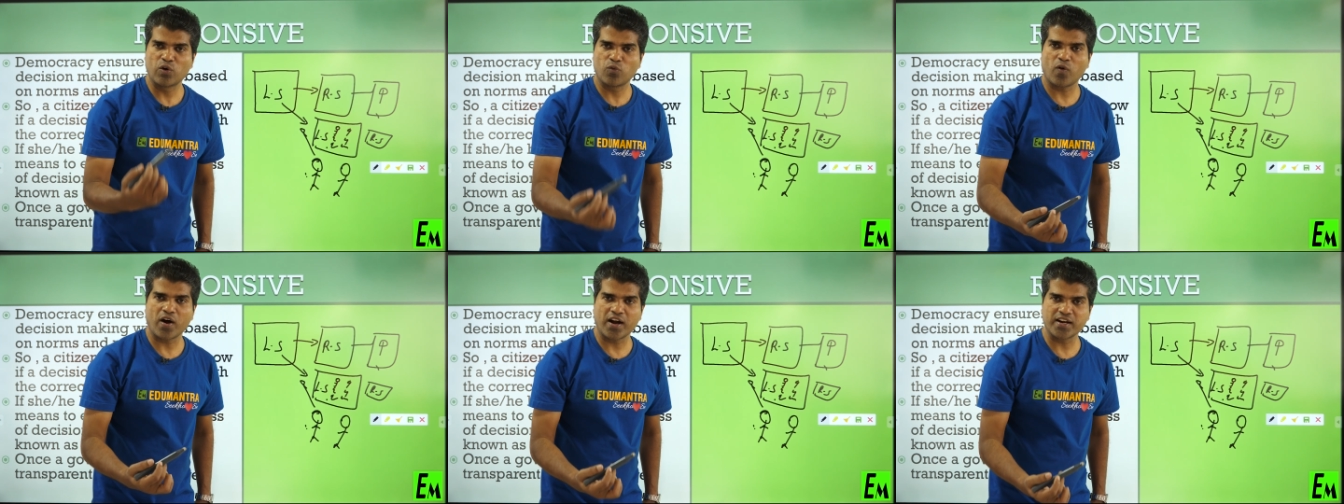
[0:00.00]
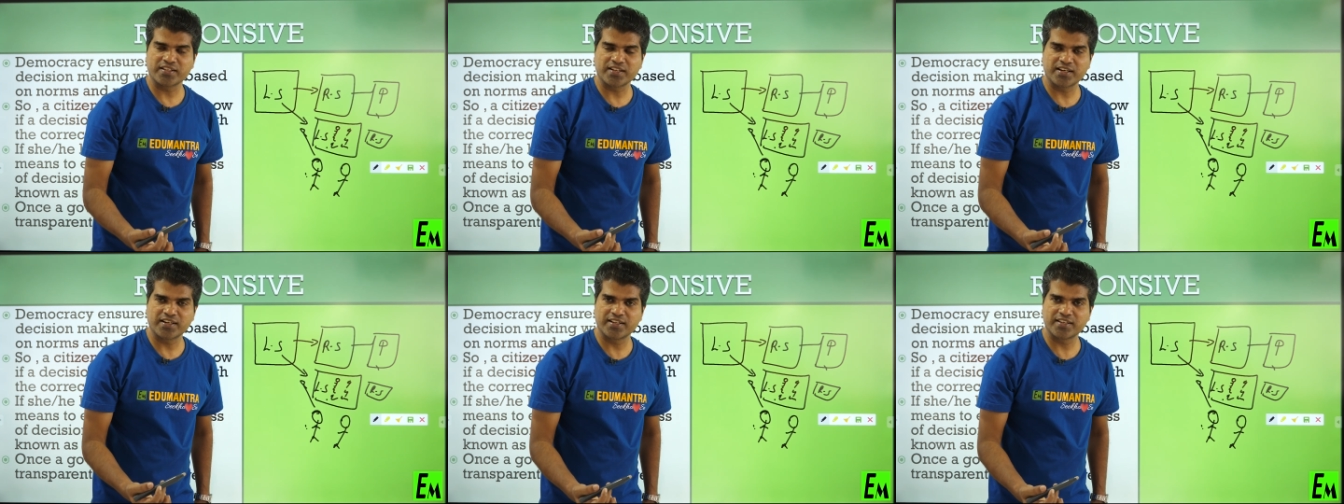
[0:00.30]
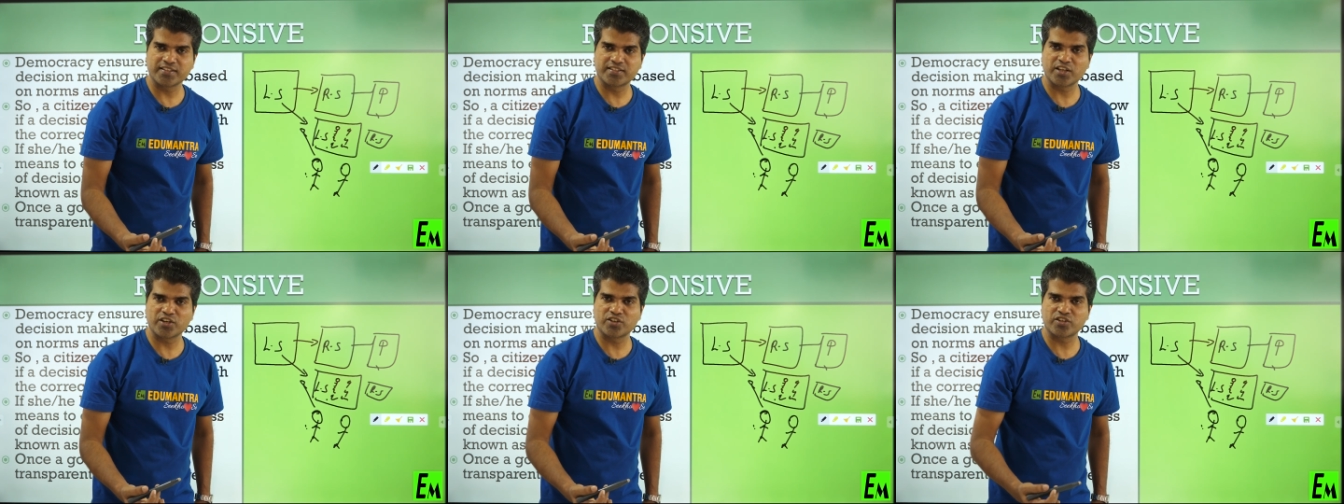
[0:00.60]
what the
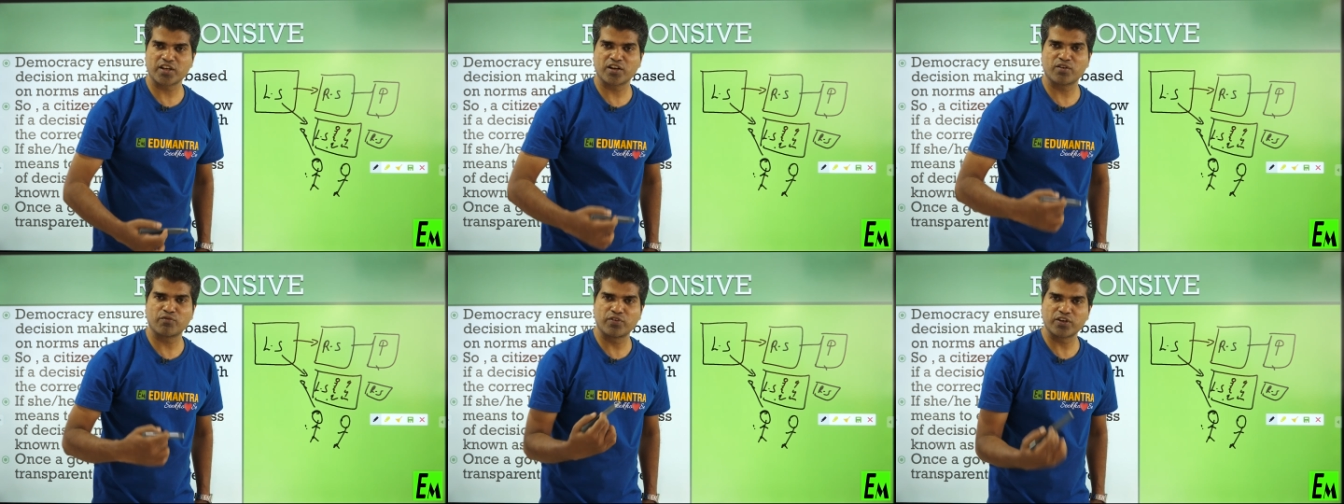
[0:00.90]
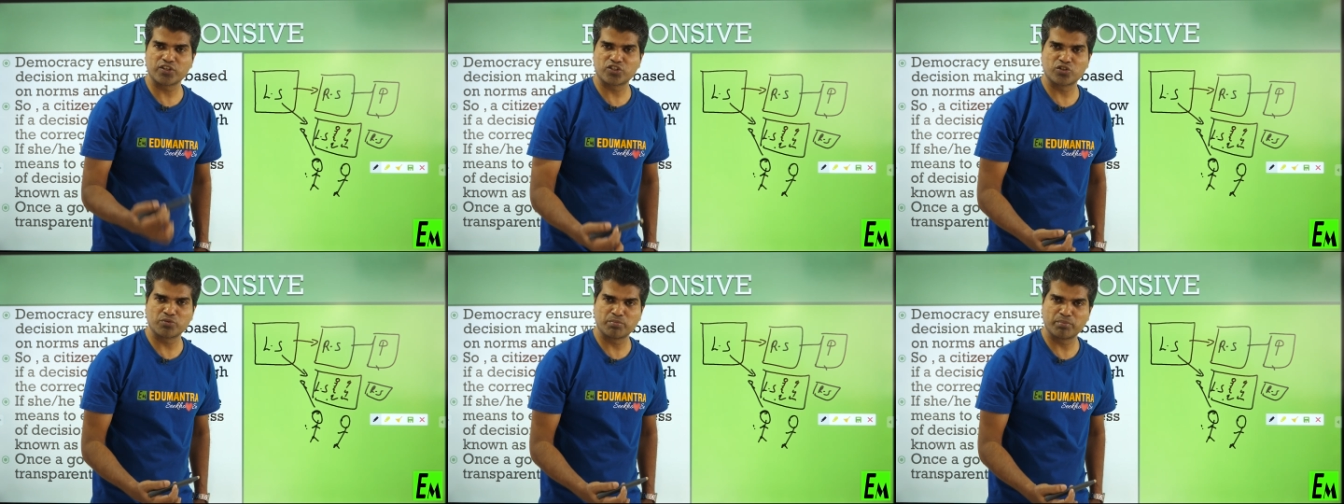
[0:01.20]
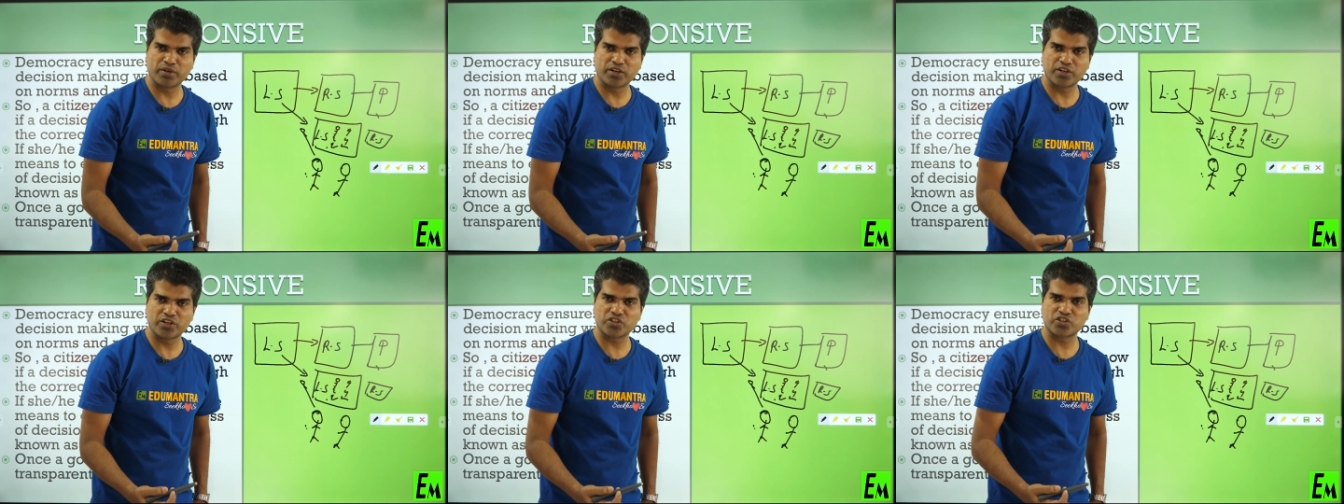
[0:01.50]
decision, which
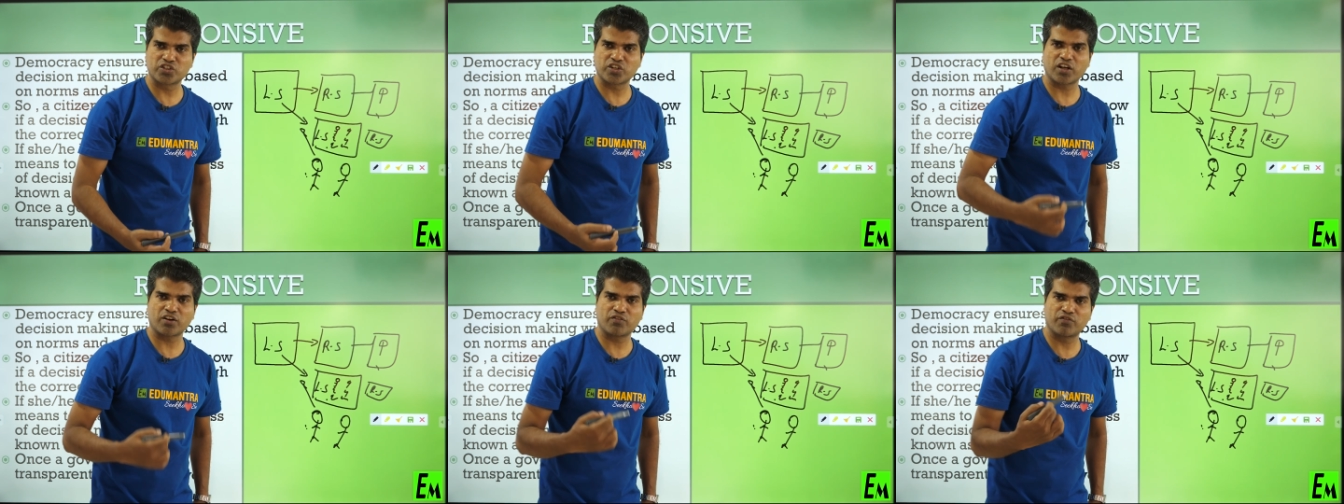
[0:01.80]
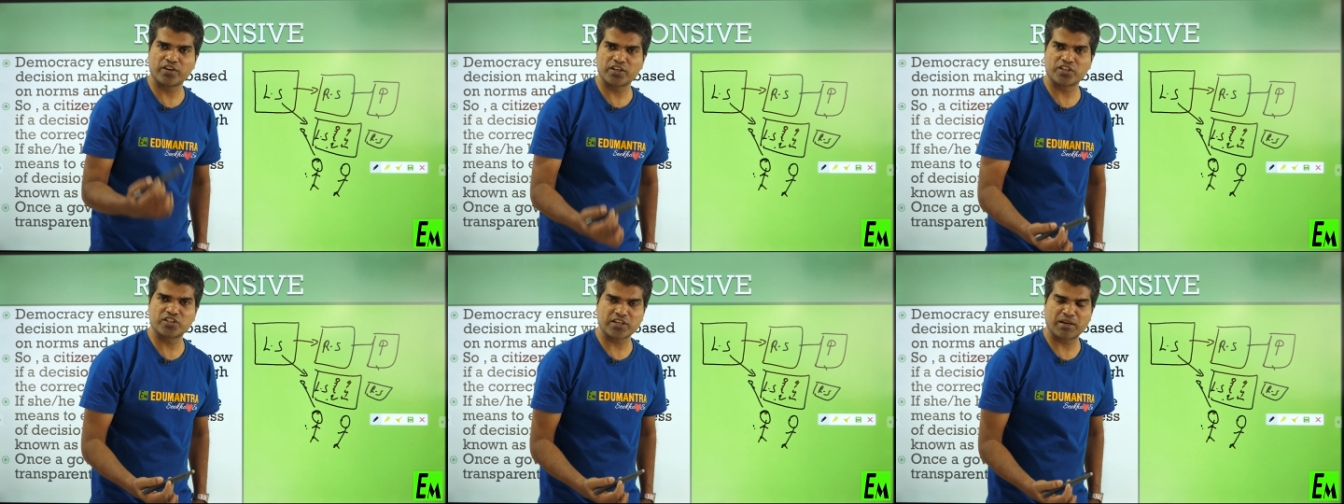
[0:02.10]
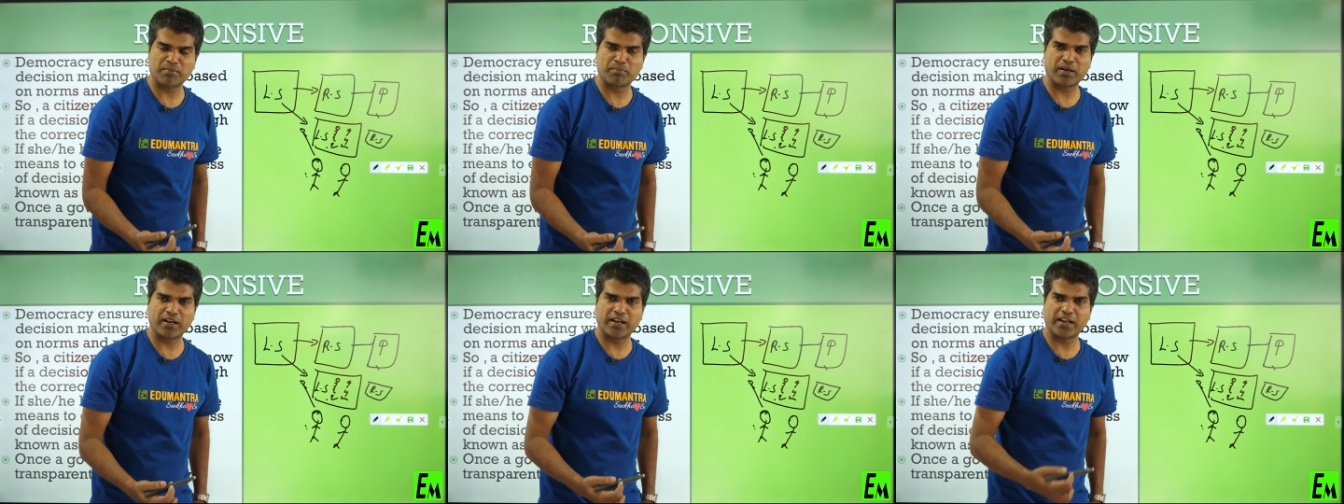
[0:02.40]
minister, which
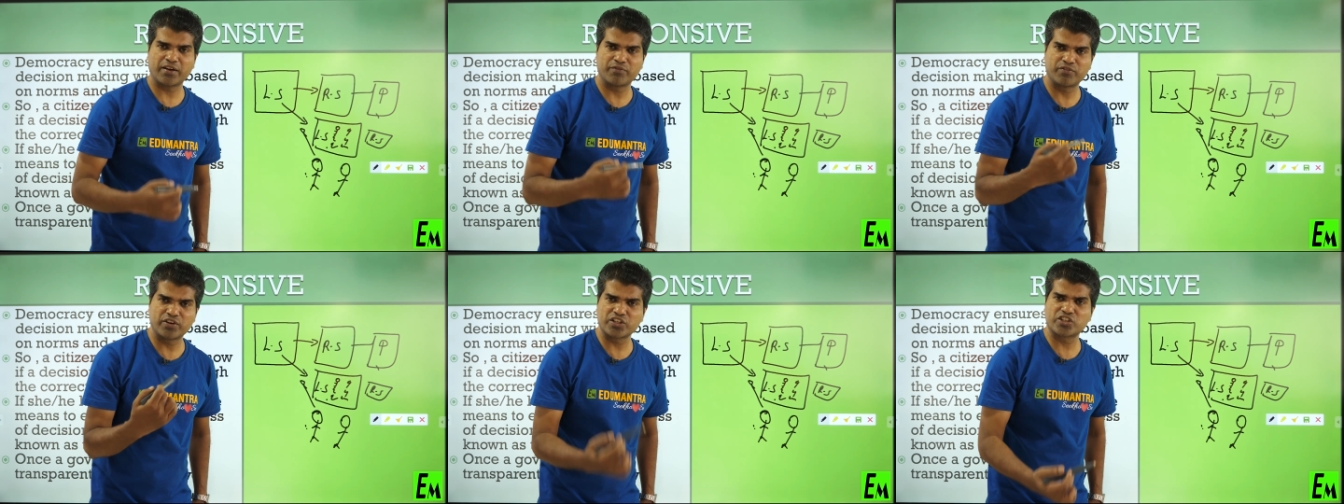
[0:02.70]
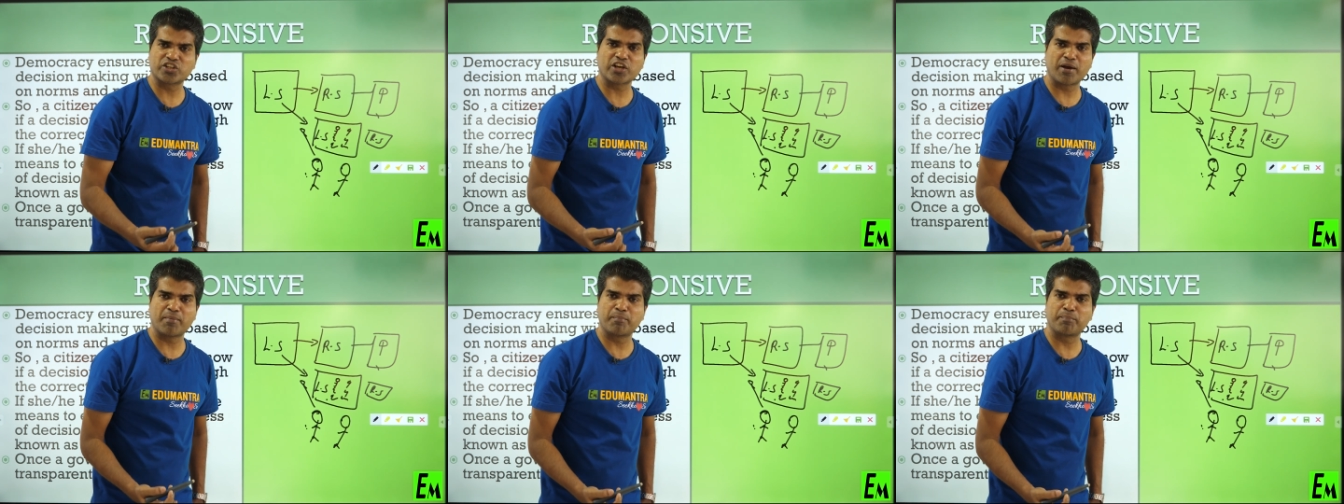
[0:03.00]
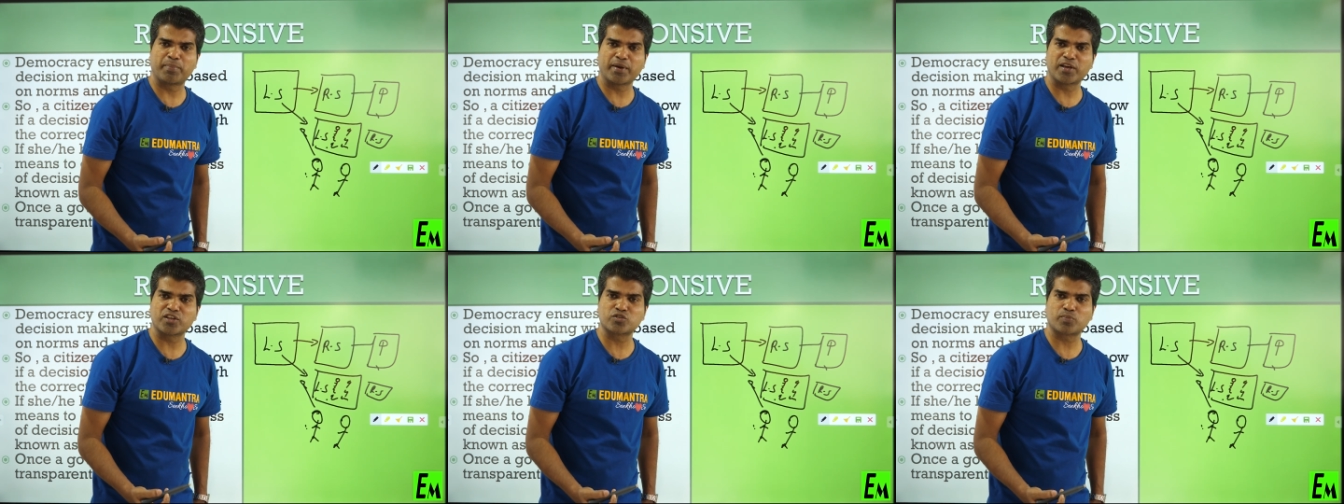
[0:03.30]
MLA, which
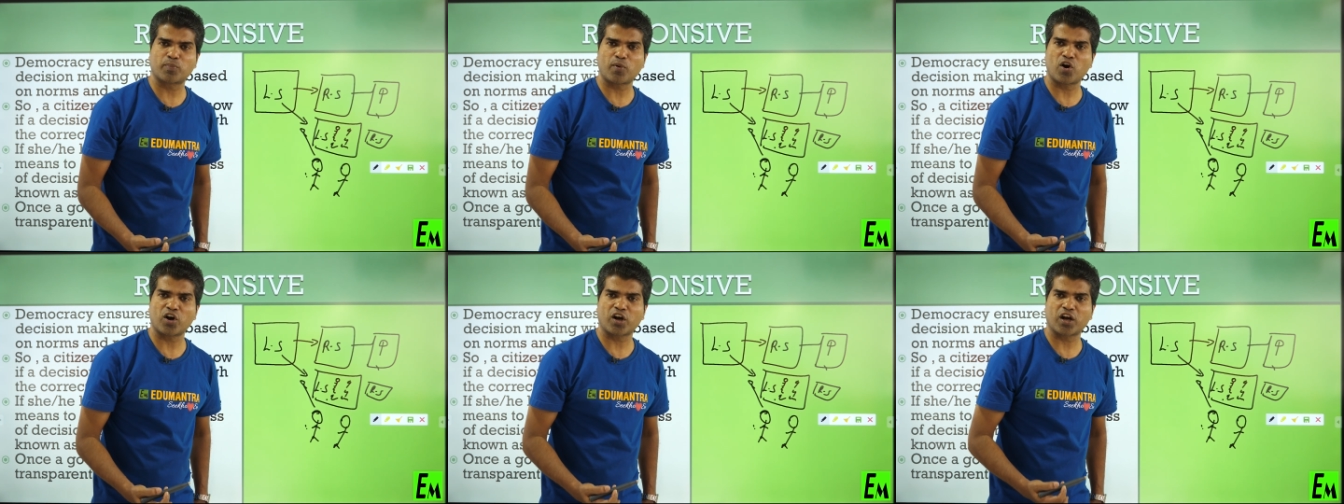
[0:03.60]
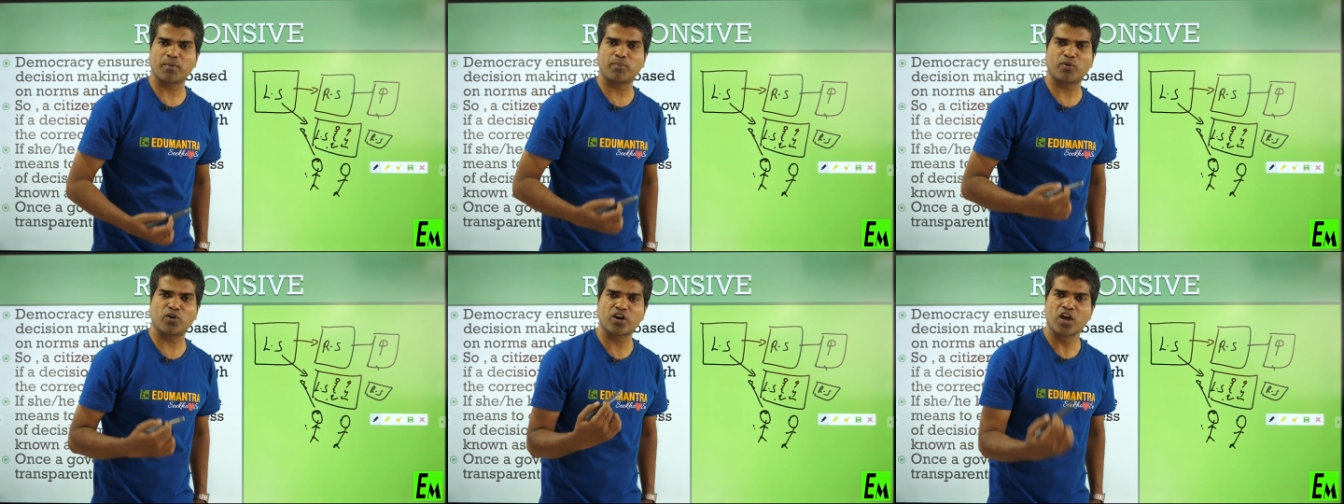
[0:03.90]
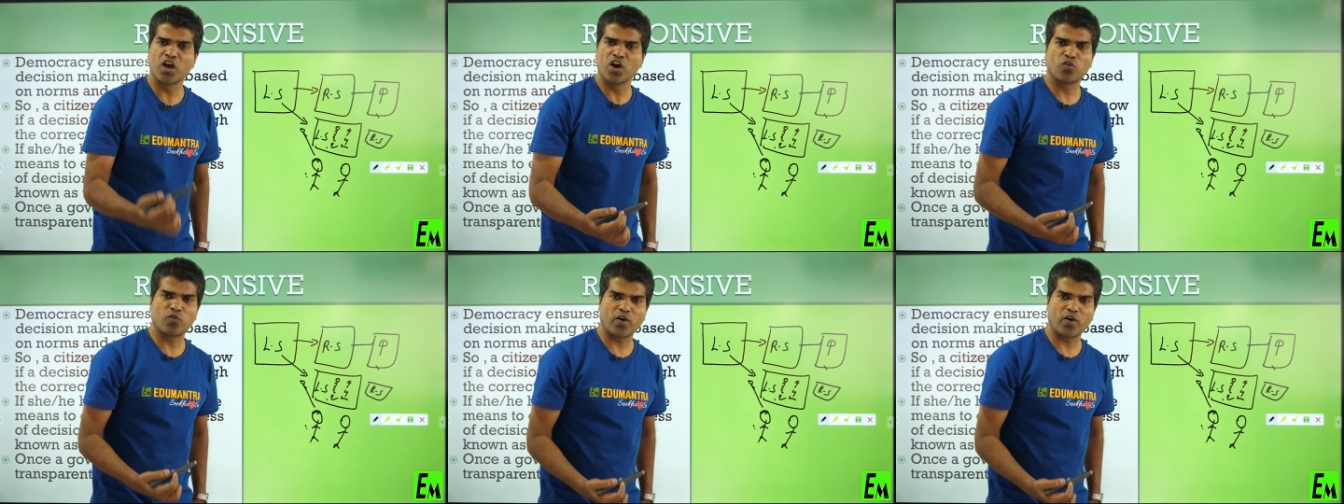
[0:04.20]
MP spoke about,